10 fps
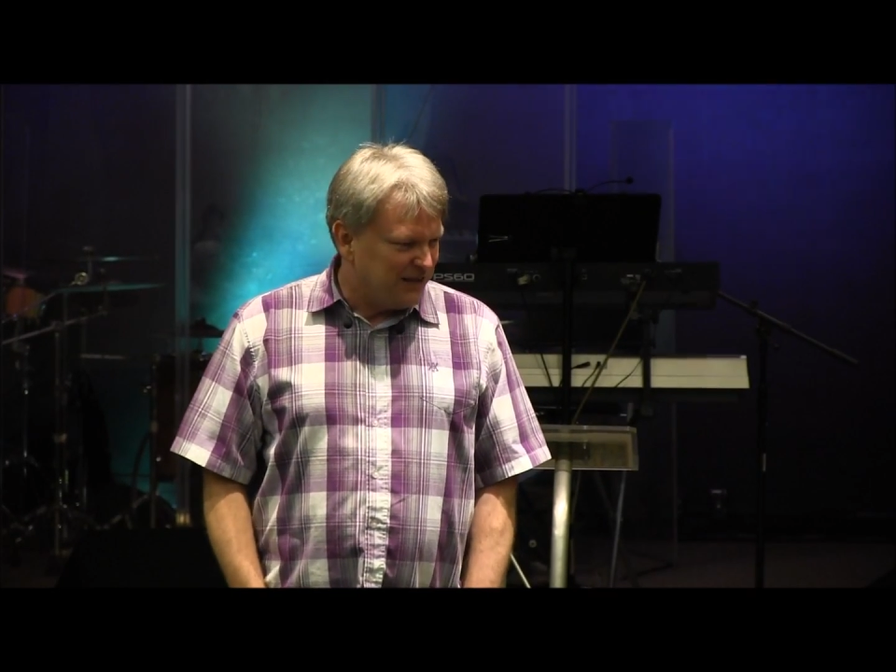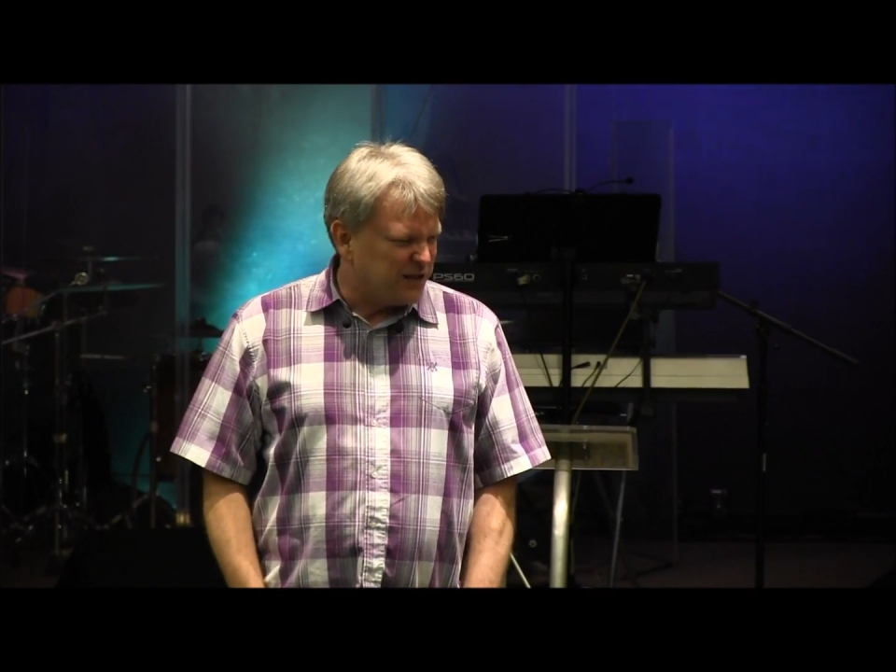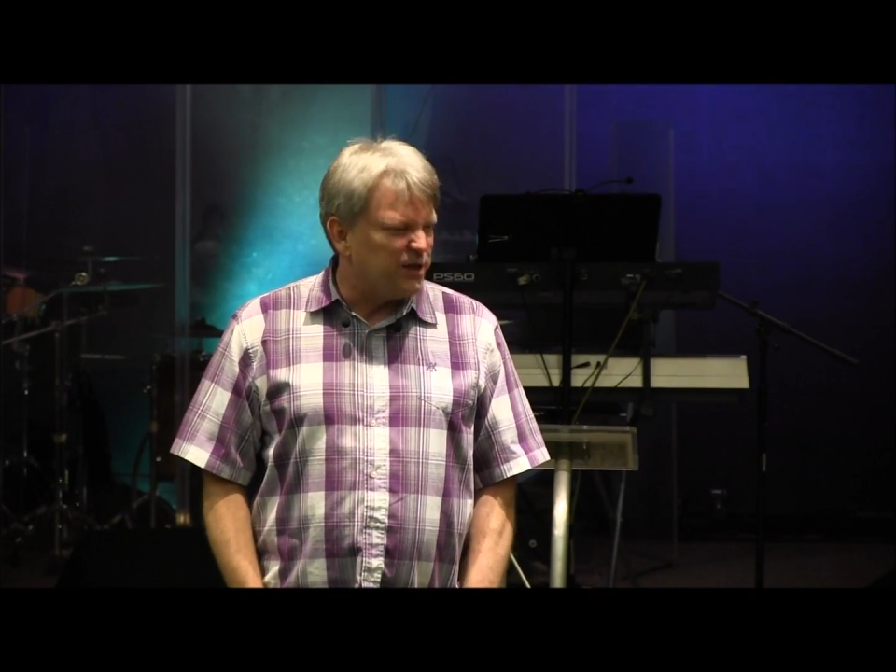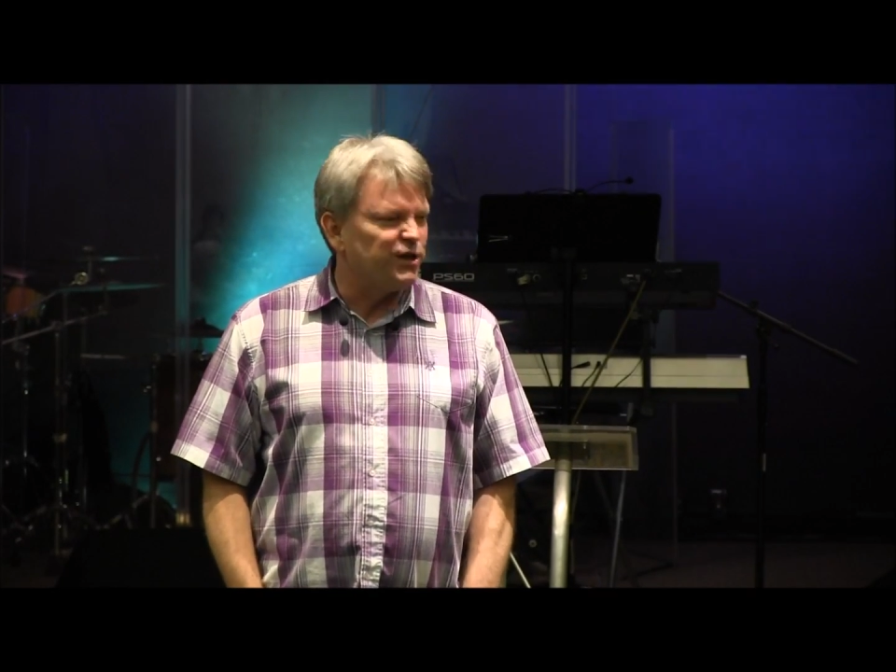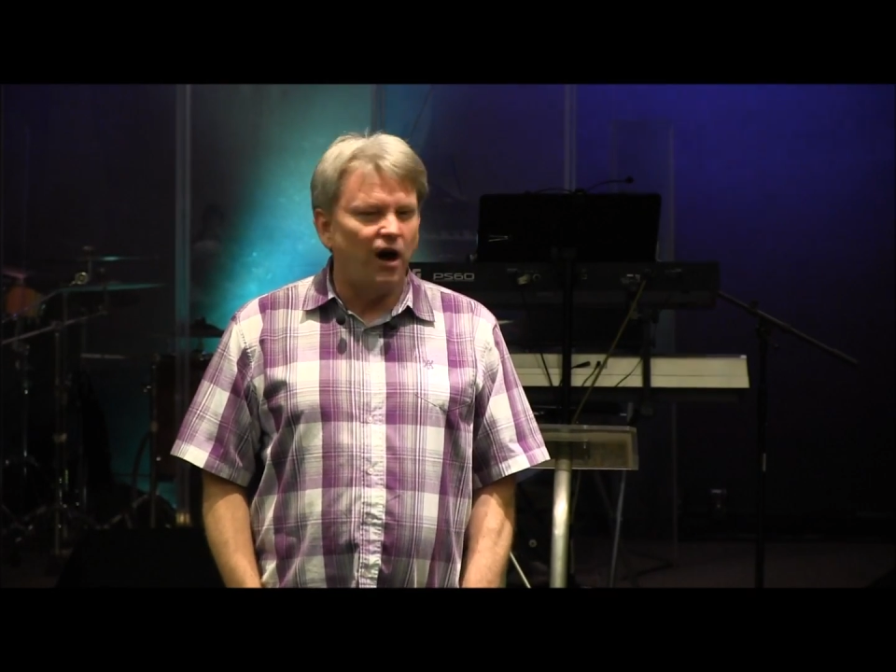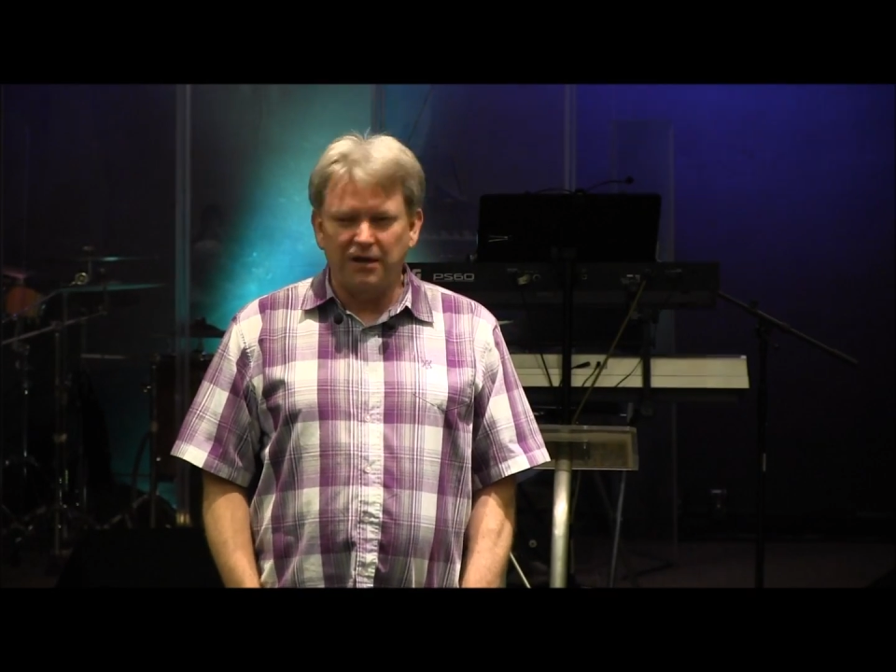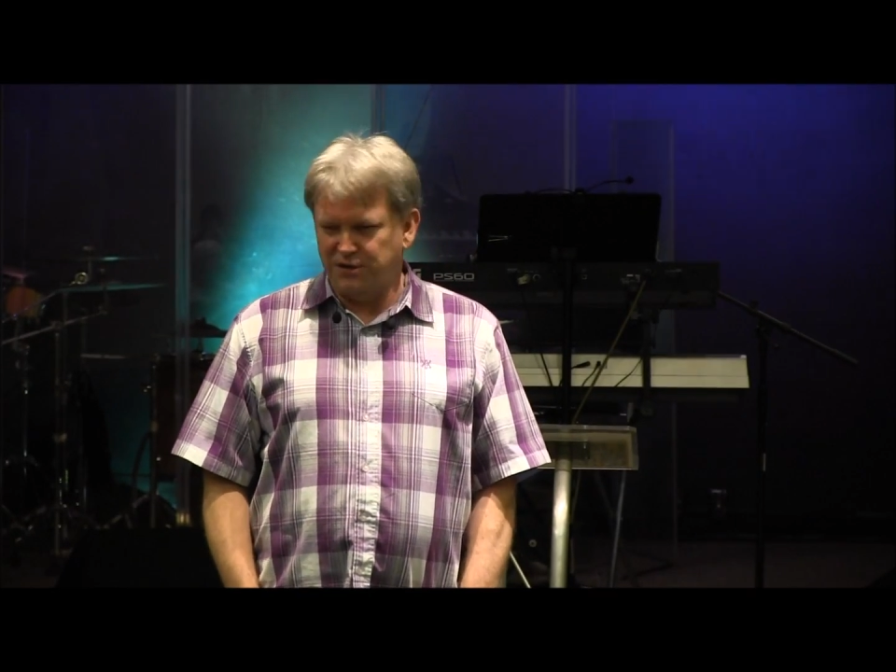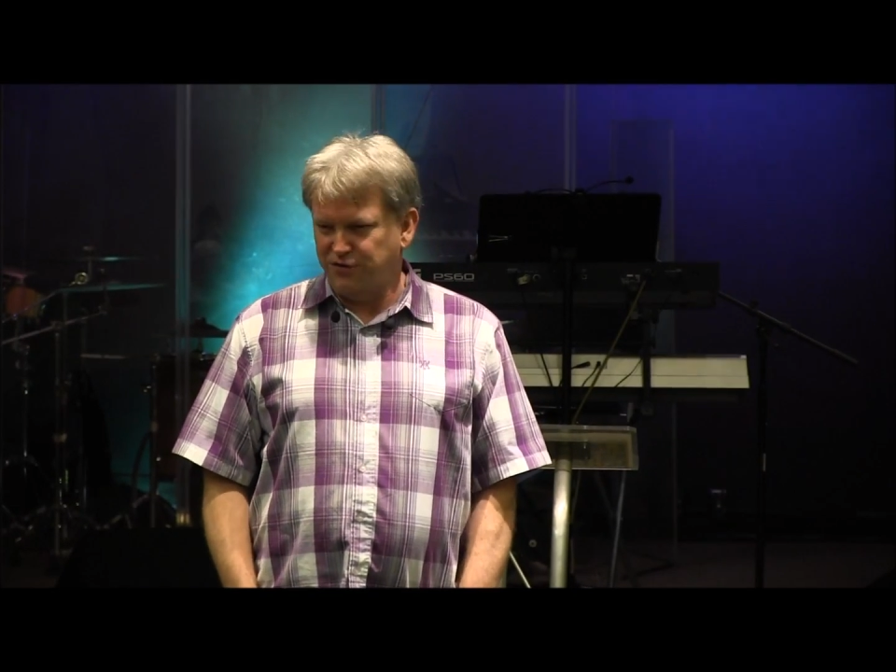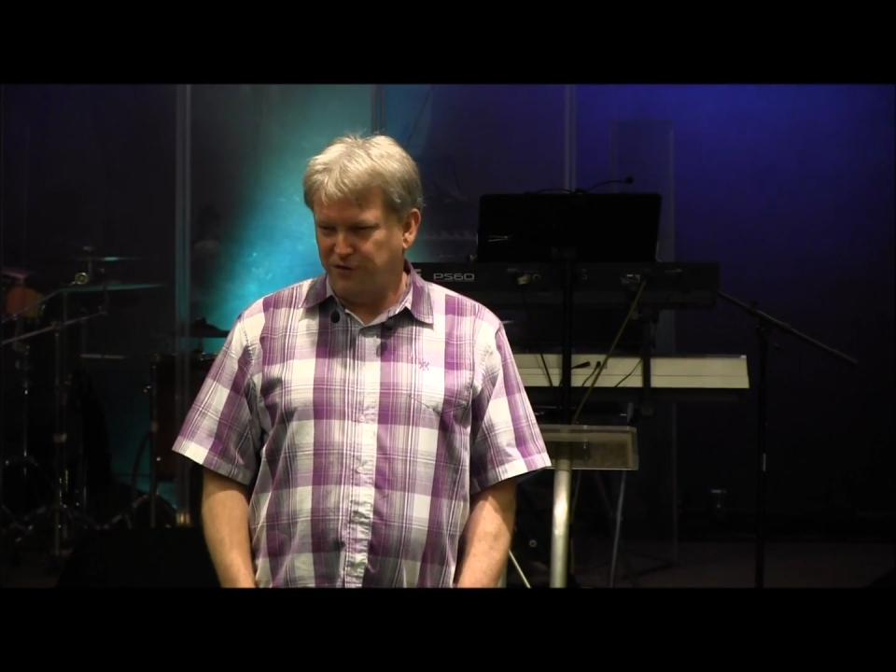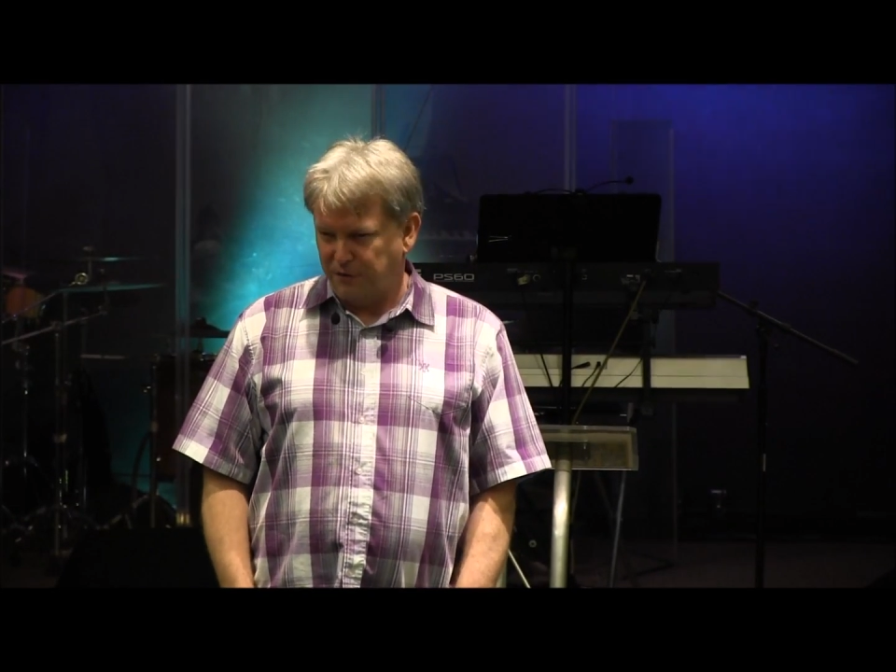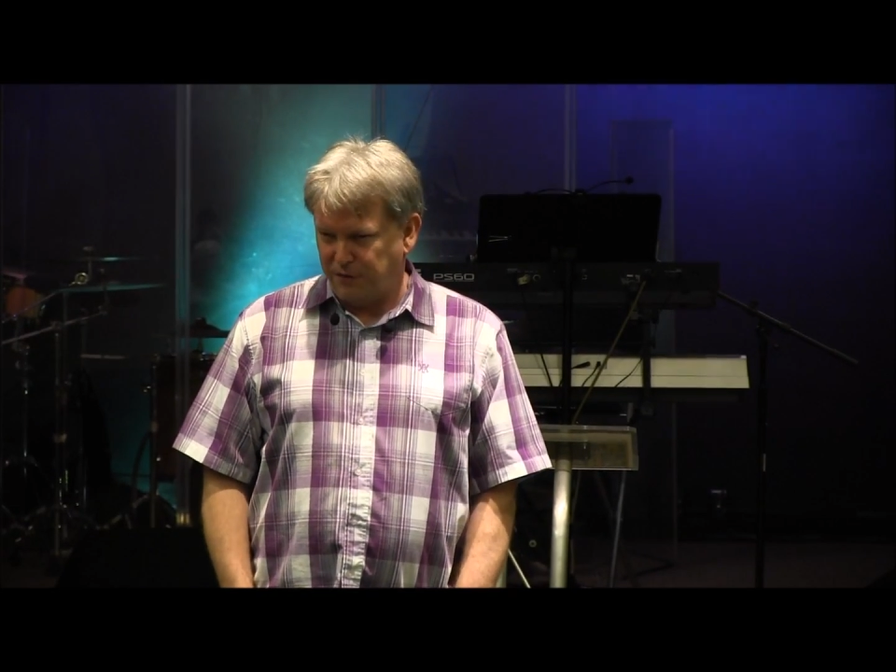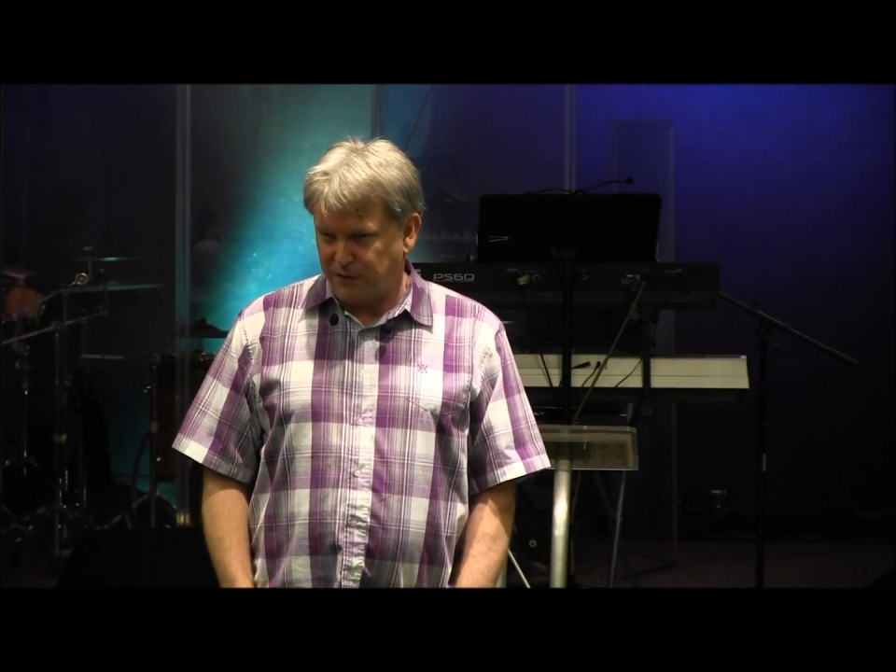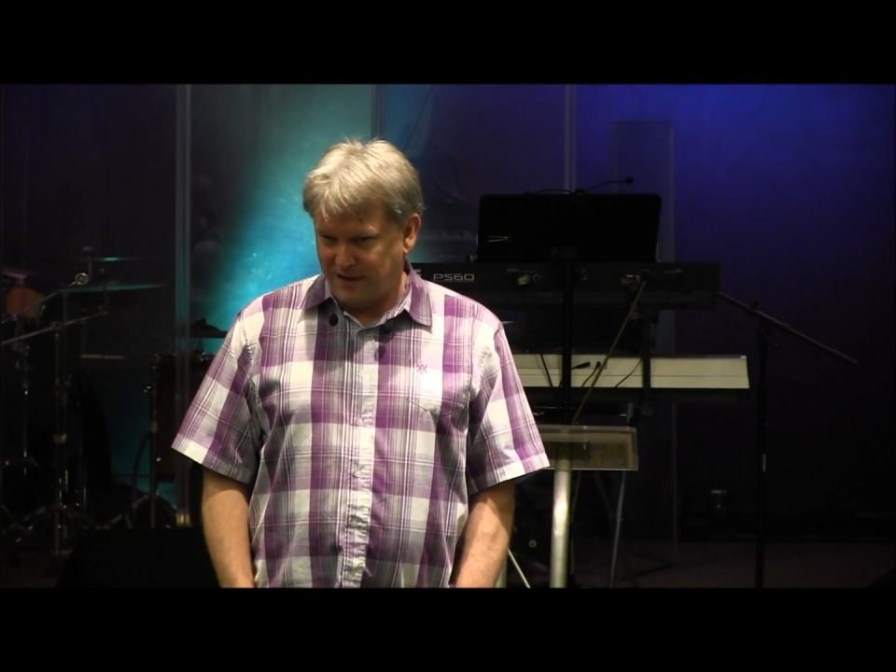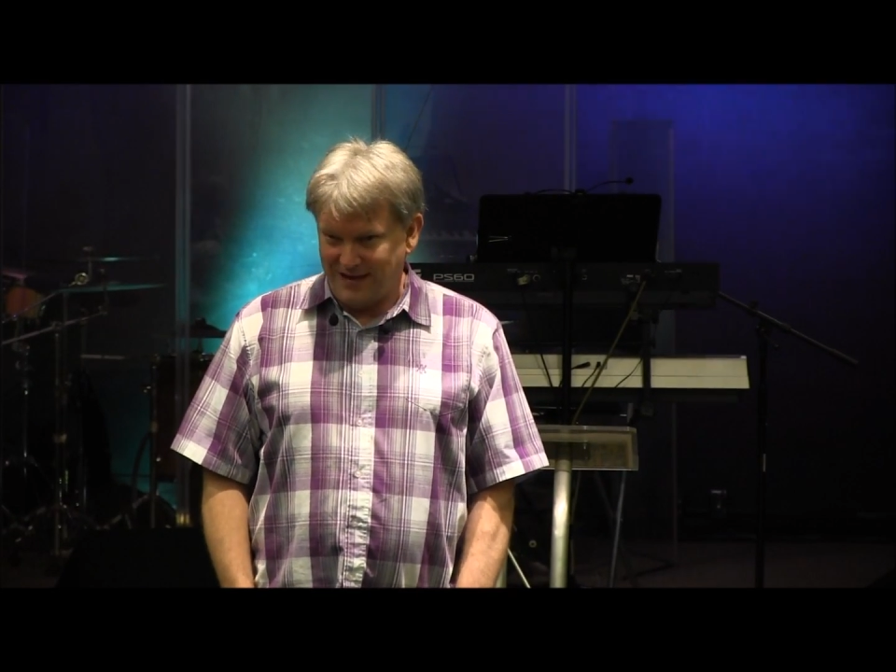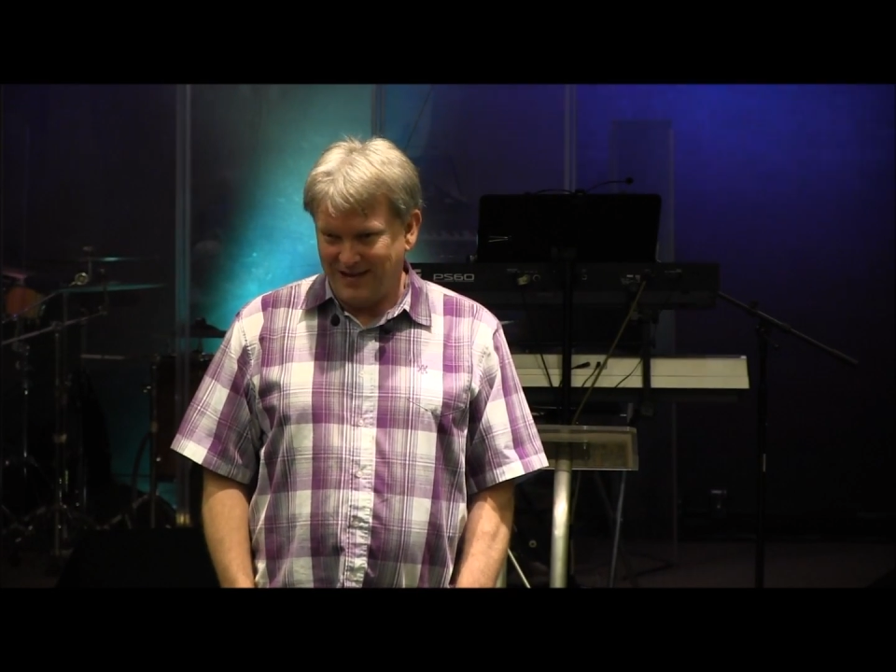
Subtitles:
This is God's truth.